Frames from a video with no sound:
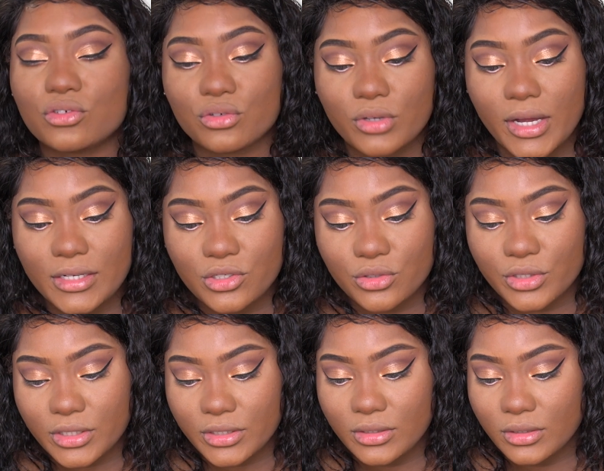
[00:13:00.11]
True
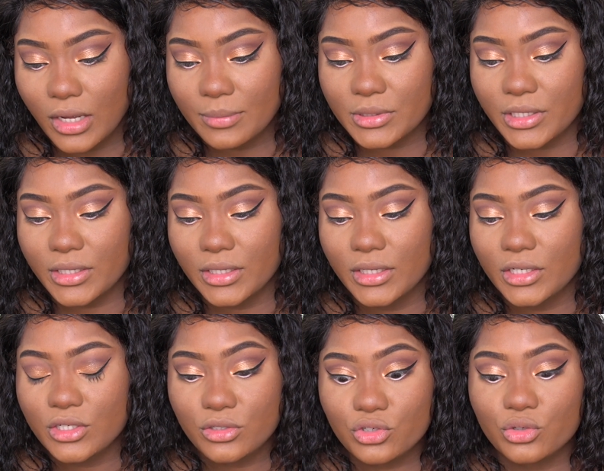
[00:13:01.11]
Contour, I'm sorry,
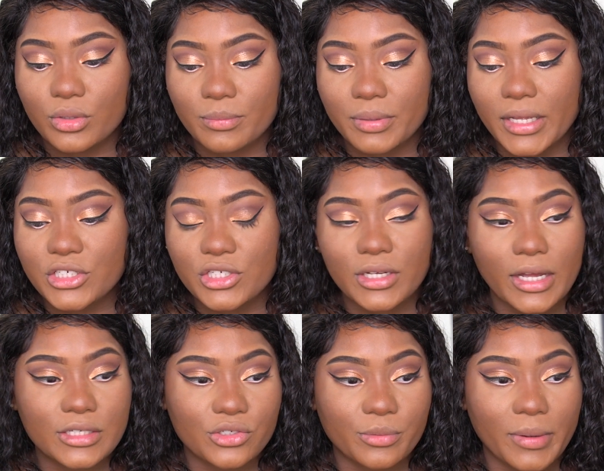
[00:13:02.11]
True Complexion
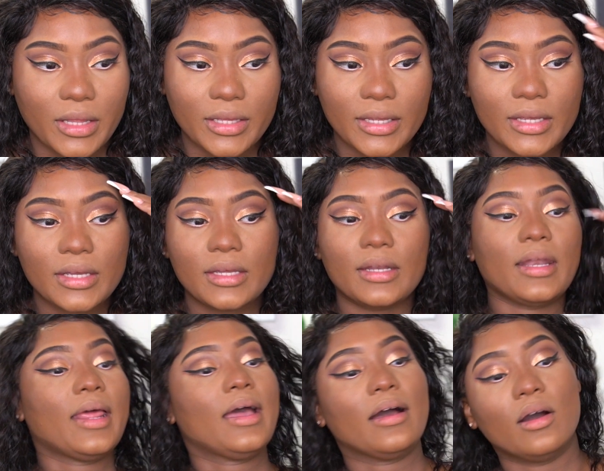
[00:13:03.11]
Contour Palette.
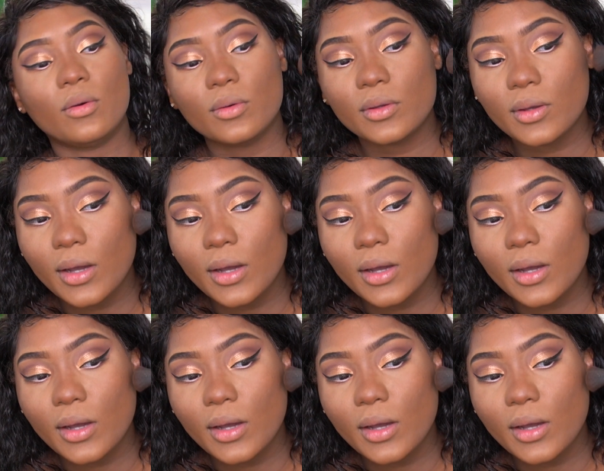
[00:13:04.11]
Now,